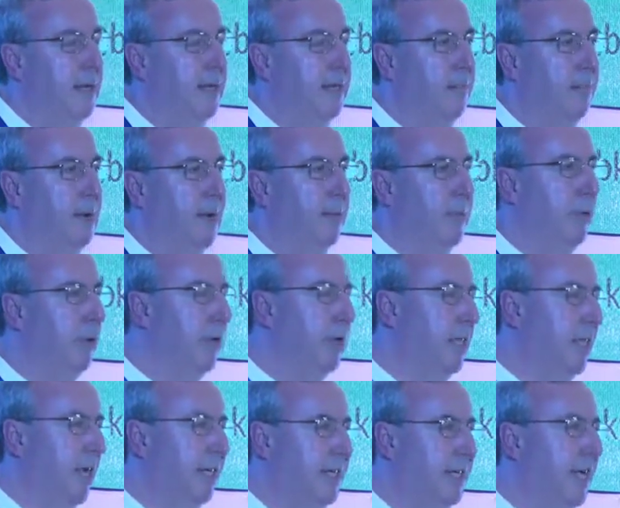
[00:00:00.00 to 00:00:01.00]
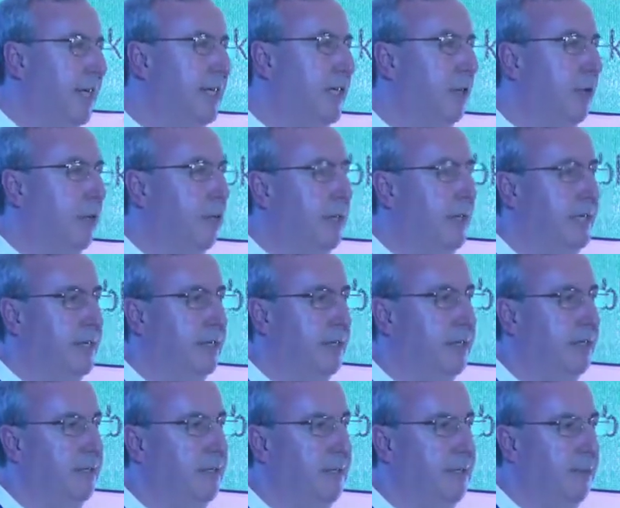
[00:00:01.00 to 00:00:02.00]
There might be organizational
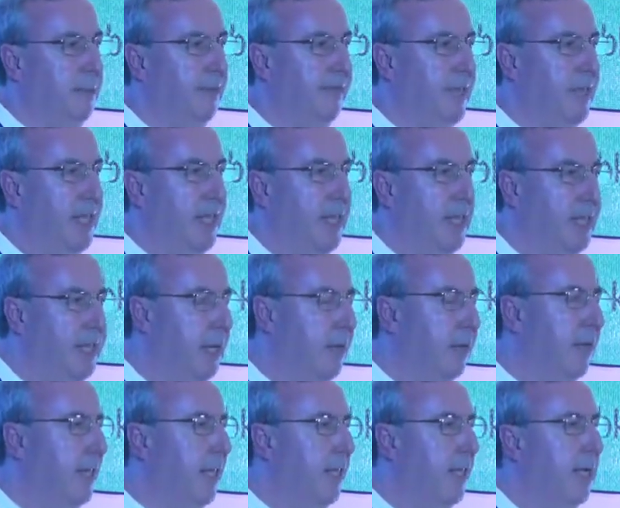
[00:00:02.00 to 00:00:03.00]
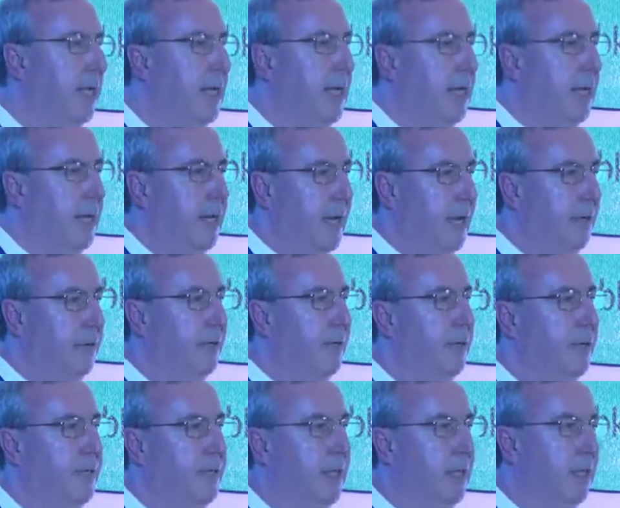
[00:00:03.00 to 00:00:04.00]
reasons to do with inertia in
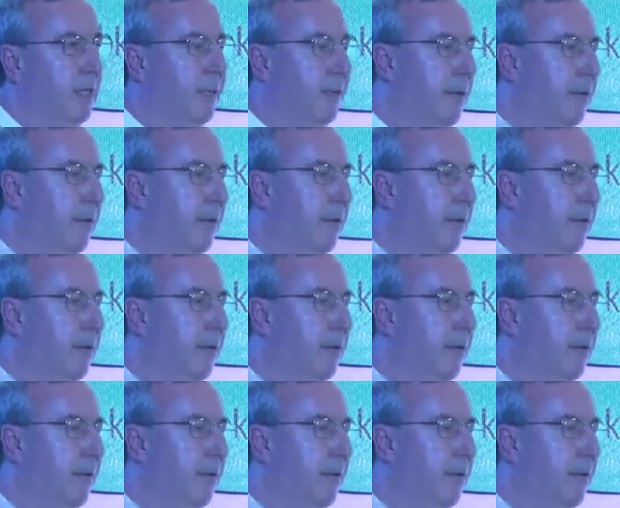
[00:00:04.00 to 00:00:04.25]
introducing new